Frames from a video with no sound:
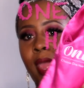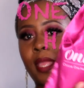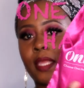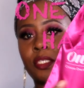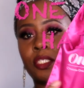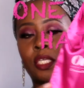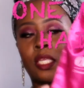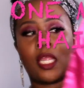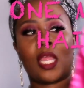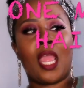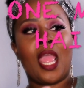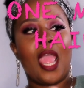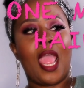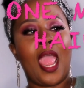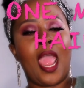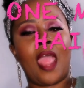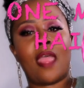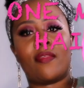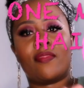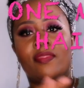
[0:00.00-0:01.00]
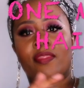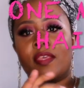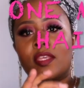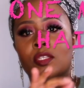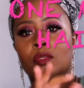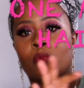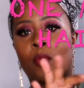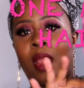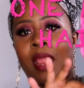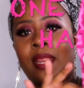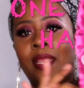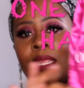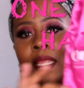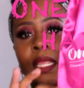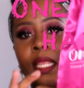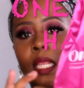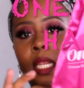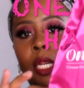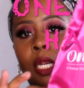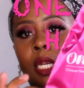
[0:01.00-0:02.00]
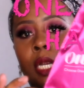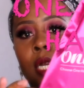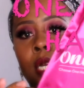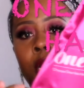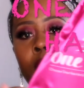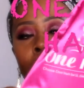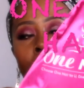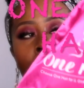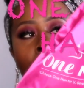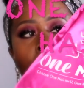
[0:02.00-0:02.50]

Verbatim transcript: packaging. And this right here